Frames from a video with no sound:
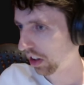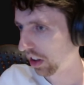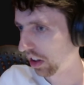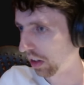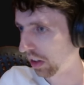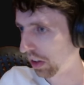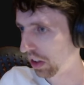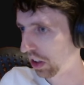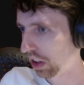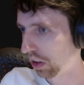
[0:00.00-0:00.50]

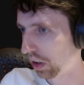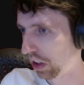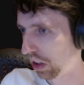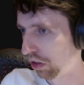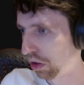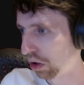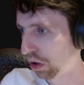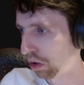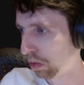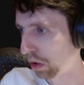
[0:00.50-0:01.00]
That means I only
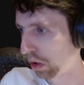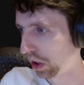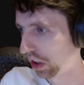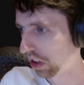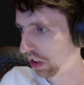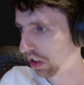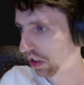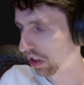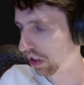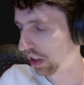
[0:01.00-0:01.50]
have 2
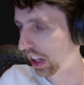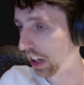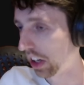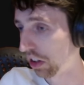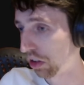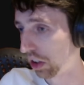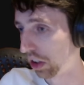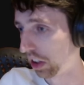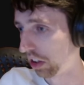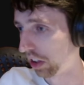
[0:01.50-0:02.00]
points. That
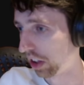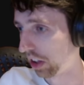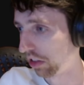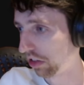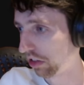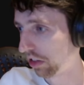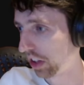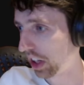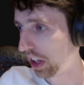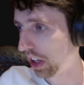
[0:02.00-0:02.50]
is really
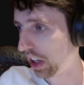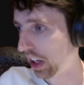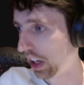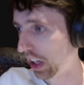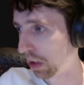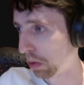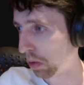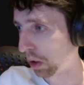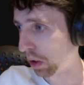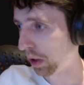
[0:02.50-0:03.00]
rough.
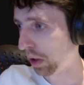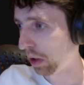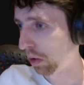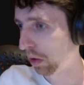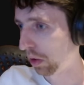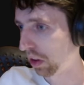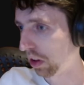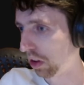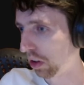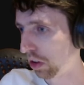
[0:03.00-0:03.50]
It's probably
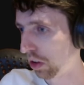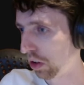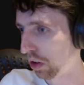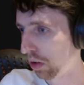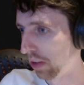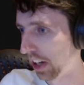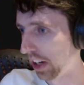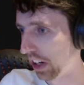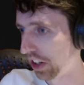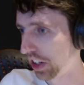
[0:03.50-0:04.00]
the 2
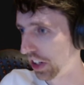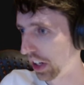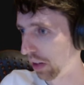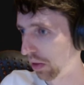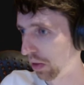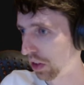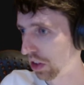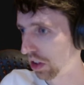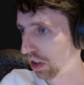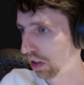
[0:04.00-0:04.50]
Mana
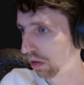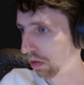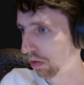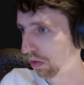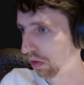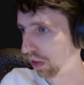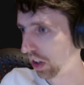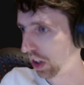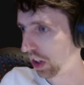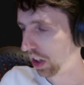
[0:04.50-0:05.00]
Gems,
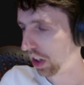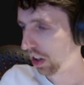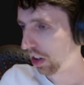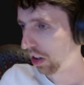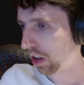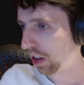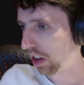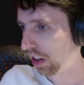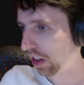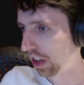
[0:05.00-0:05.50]

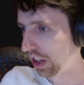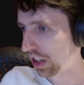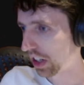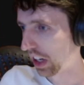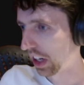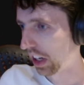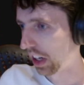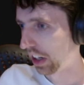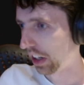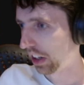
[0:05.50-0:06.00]
this
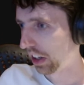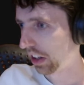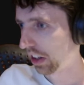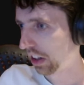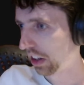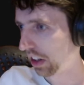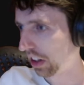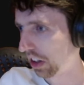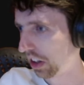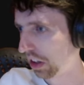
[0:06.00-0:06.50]
guy,
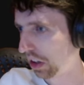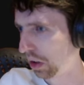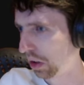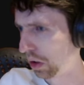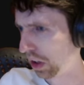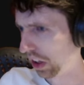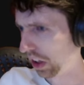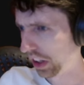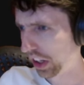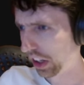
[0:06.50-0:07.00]

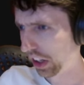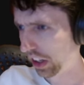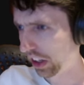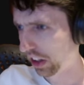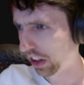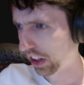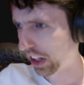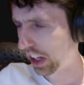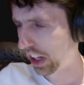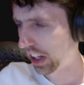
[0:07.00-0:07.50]
or
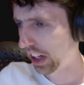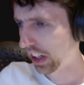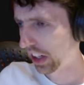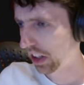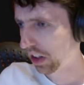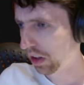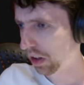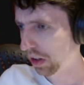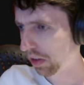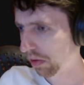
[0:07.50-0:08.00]
Arcane
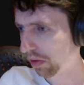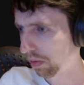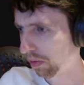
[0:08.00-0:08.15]
Echo.